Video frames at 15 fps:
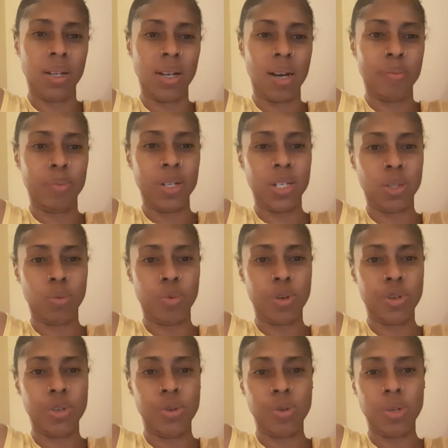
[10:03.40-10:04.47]
a place where
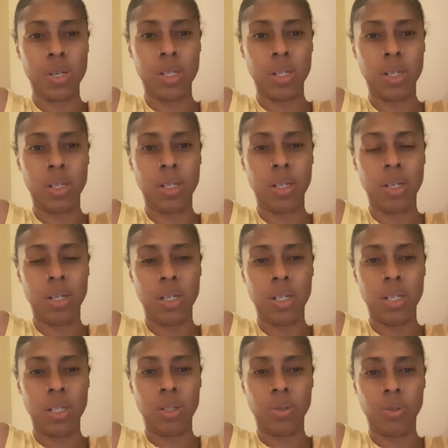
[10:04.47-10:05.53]
you can,
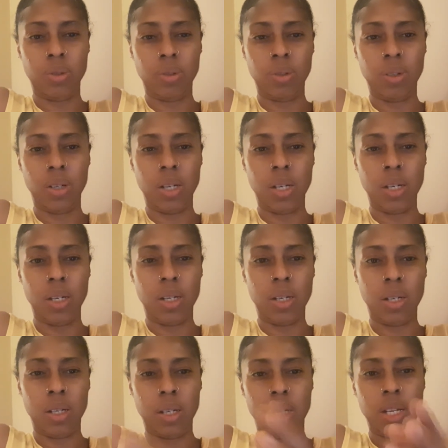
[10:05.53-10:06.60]
you know,
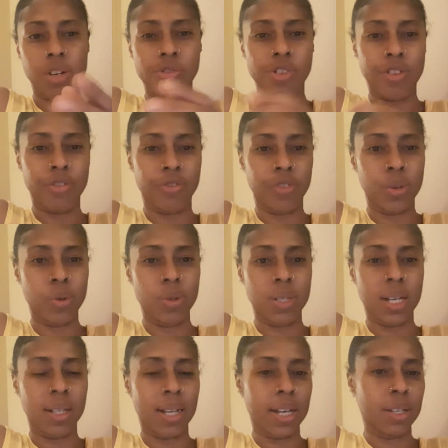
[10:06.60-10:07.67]
air your views.
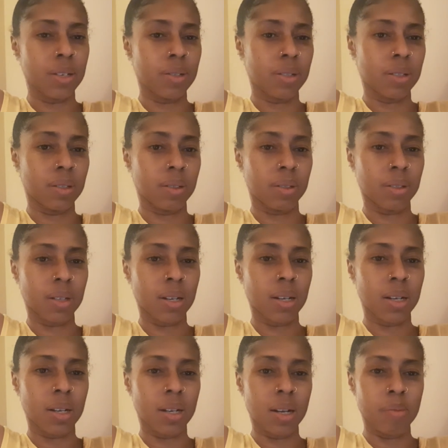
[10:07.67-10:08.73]
I'd like you to
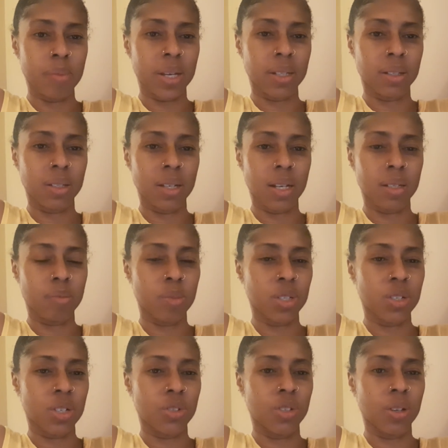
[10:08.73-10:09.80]
comment as much
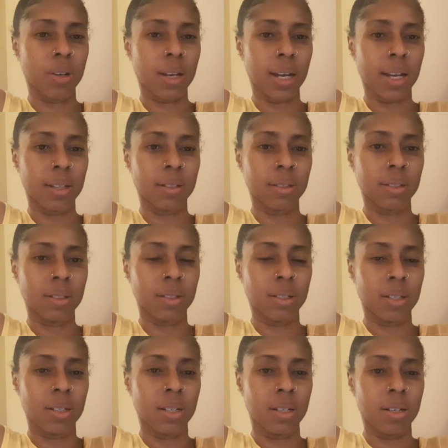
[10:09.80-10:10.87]
as you can
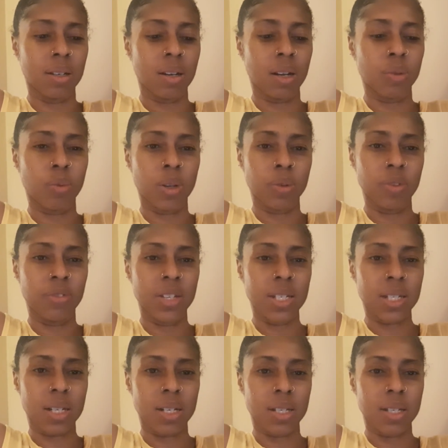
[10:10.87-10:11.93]
on what we've
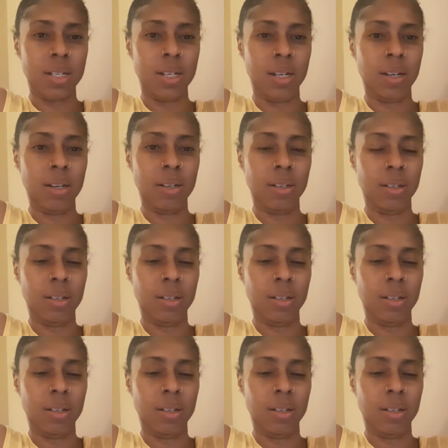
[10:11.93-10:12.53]
discussed here.